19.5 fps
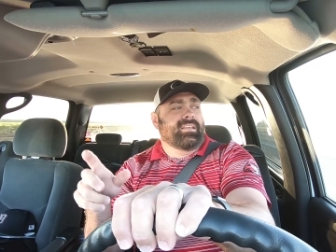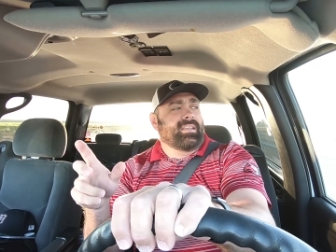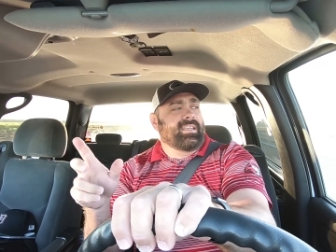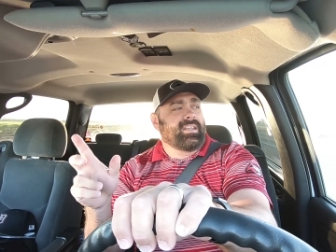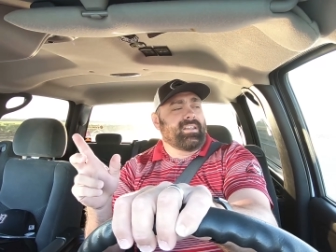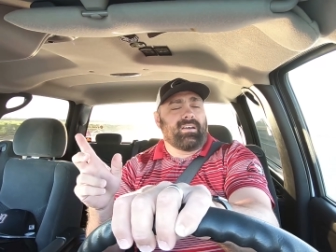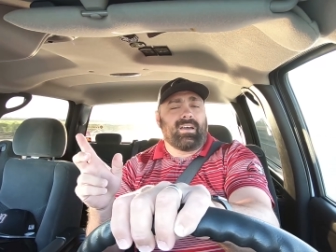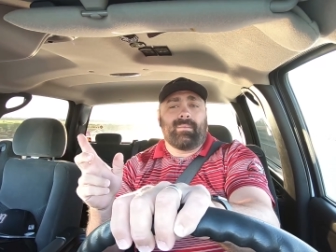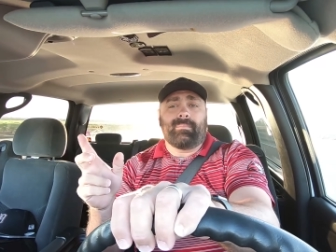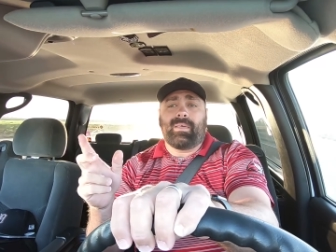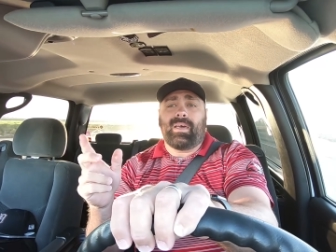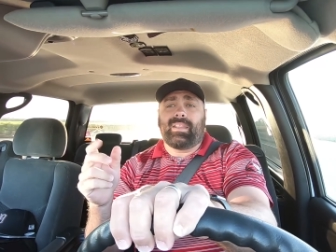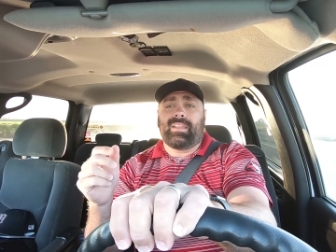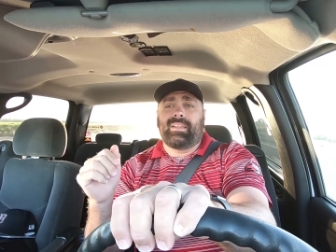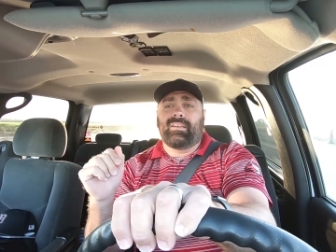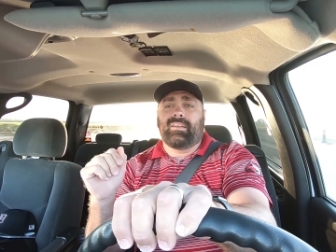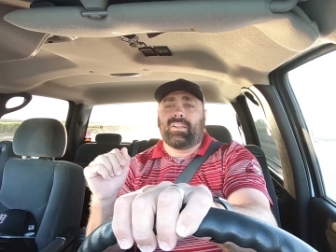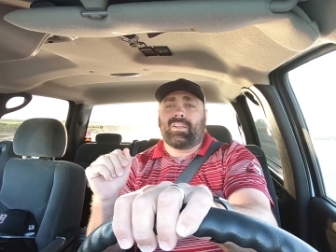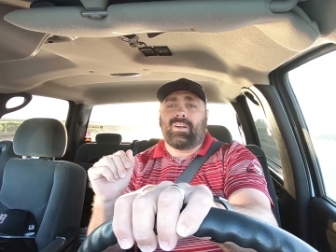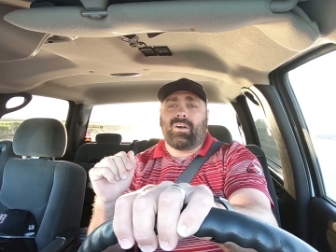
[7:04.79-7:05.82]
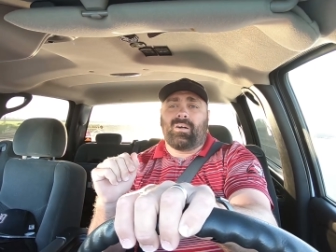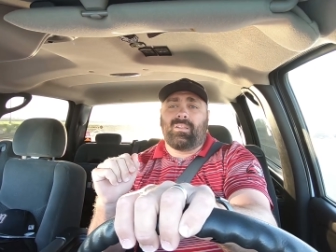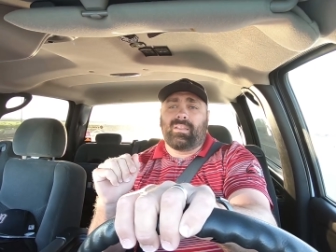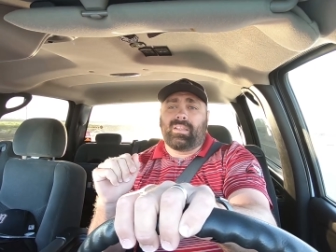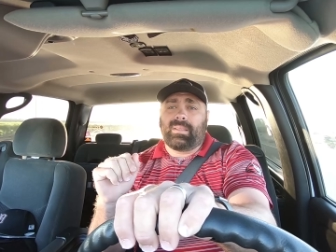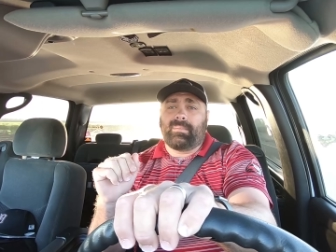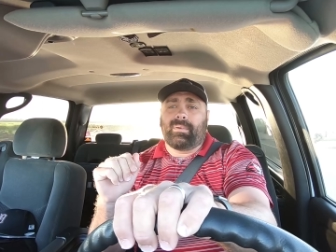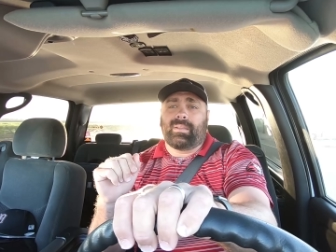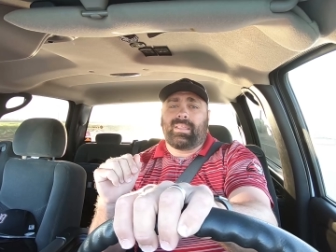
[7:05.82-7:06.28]
You know, I'm not here to call
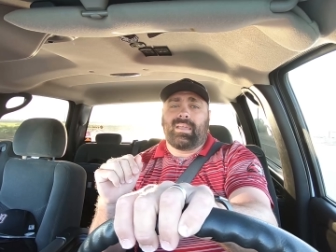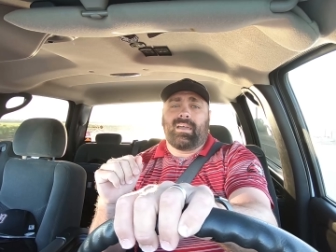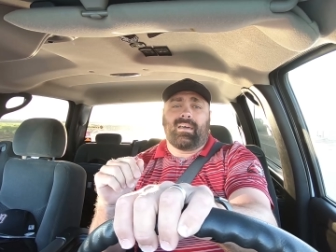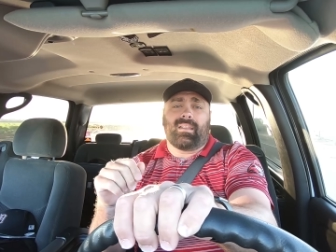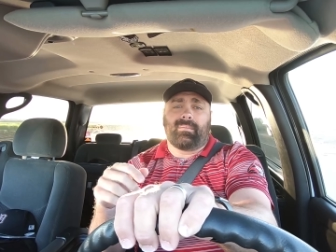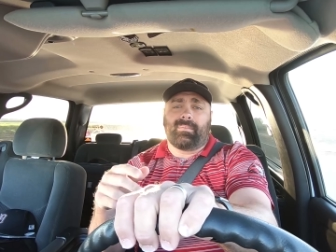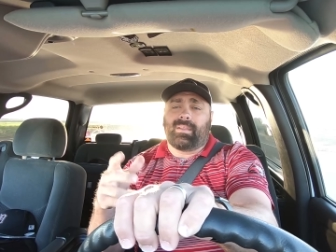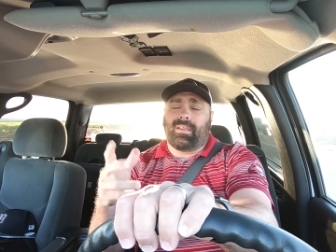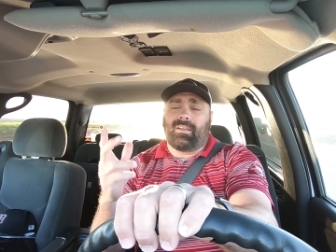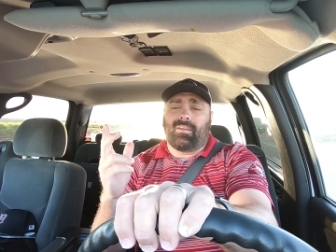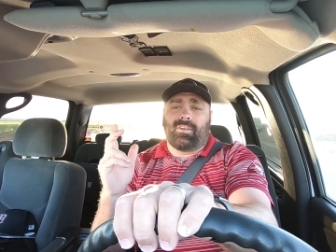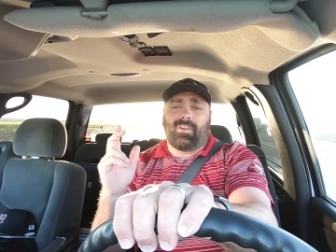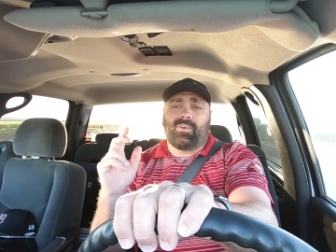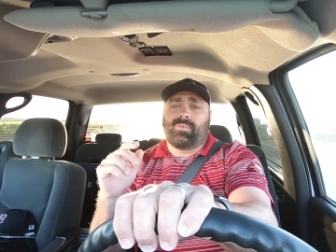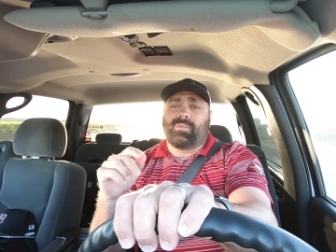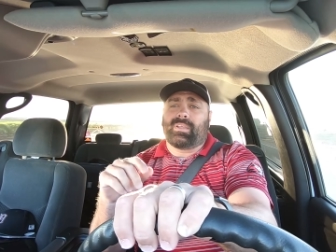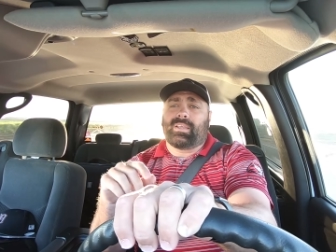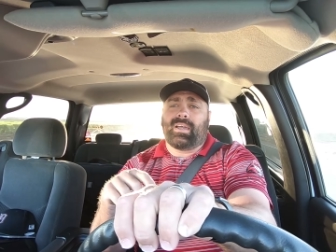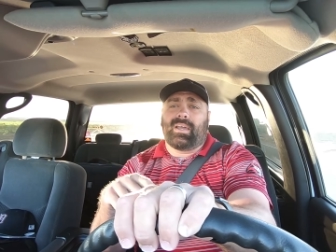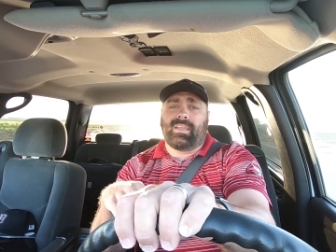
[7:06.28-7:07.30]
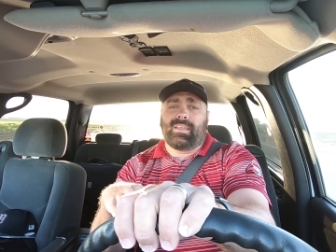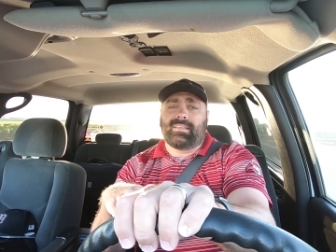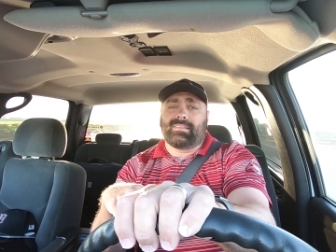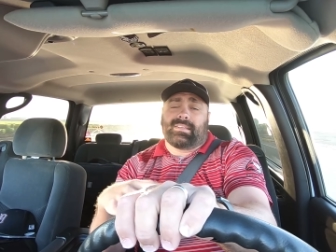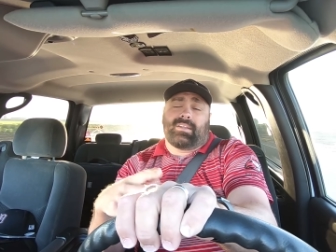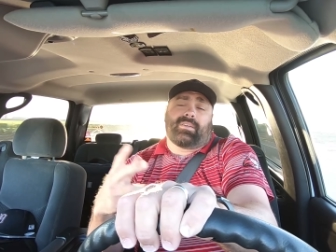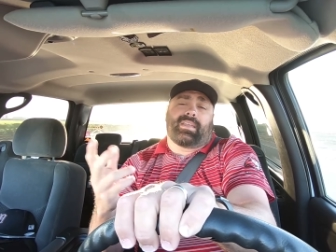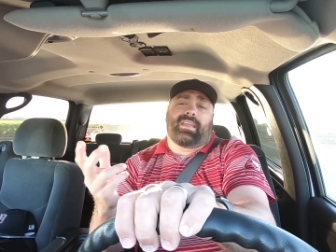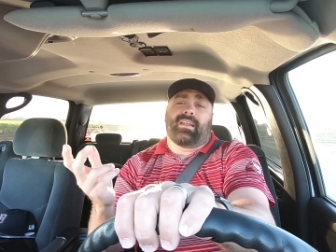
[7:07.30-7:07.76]
anybody out. I mean, I don't know who the guy
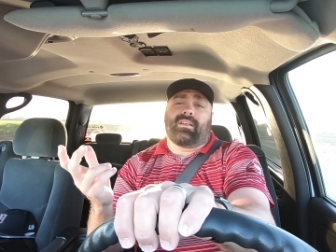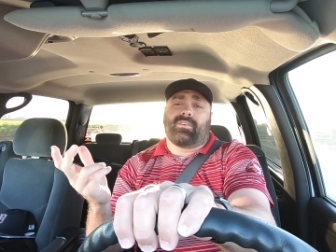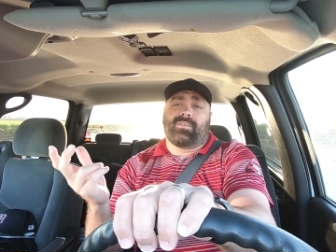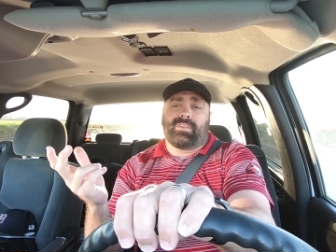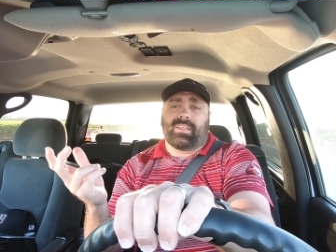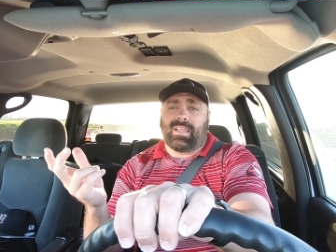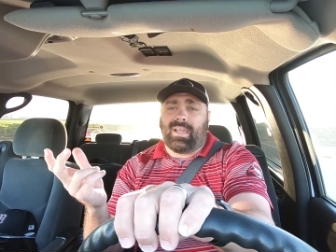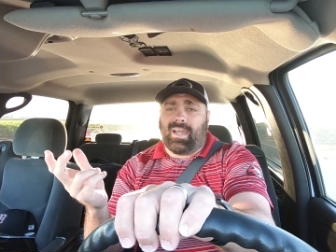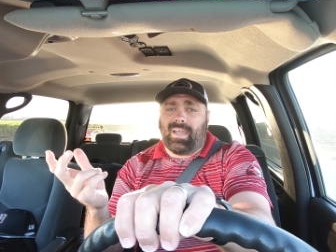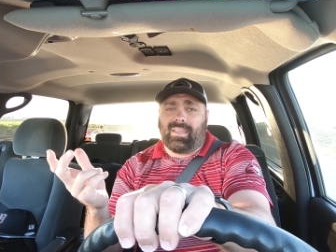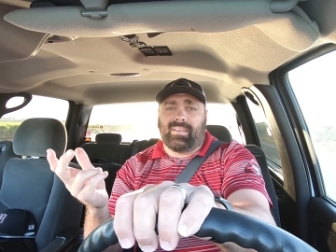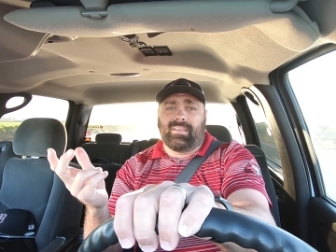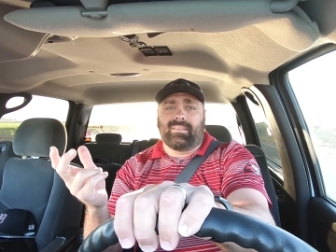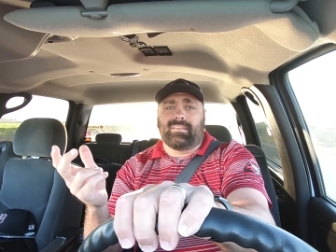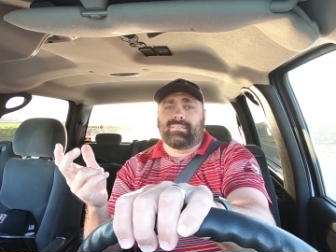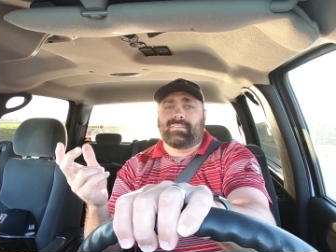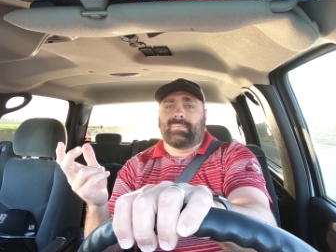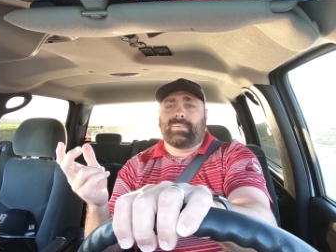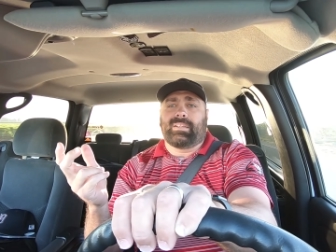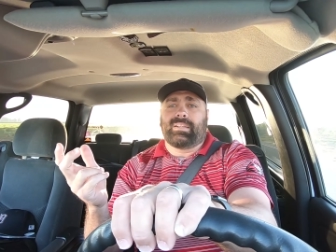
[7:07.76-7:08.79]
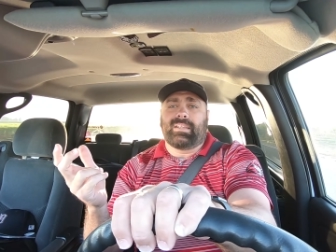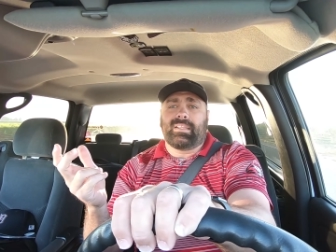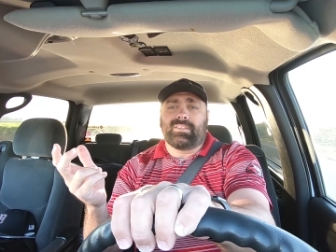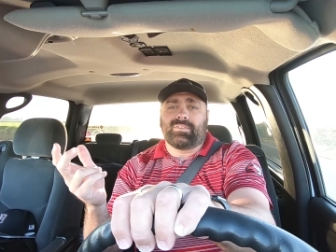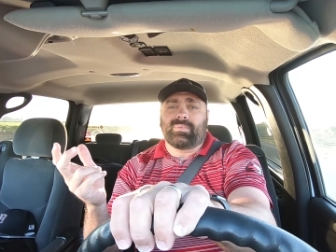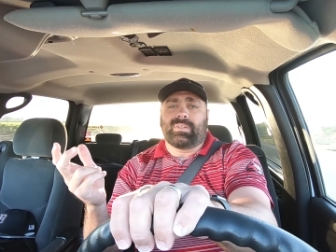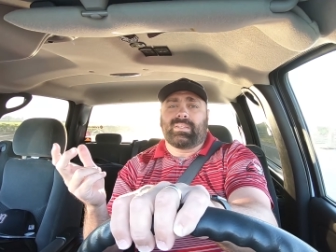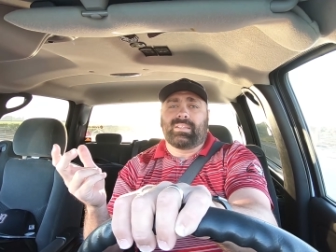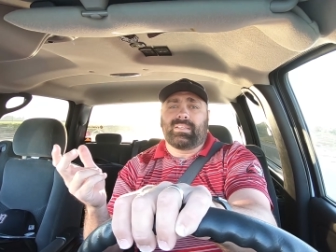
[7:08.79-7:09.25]
is. I don't care who the guy is. I mean, it
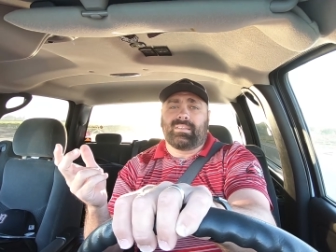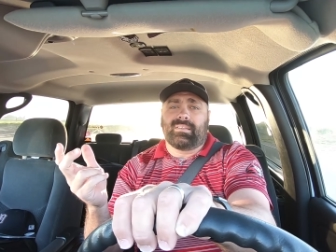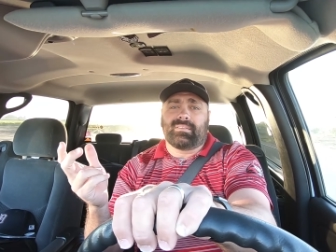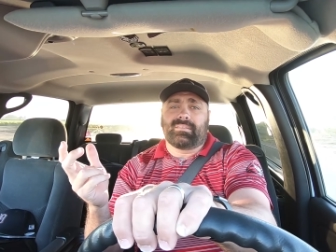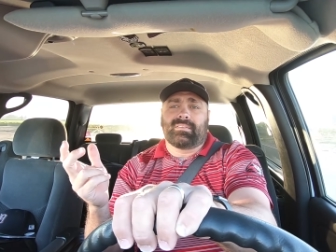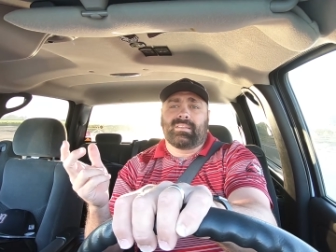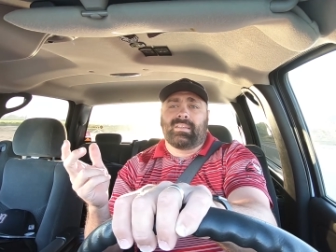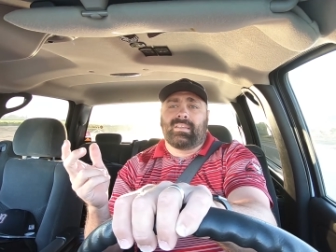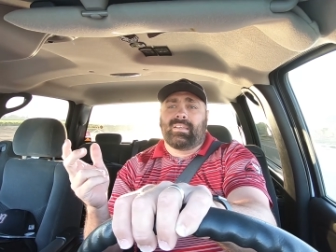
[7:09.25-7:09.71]
is what it is.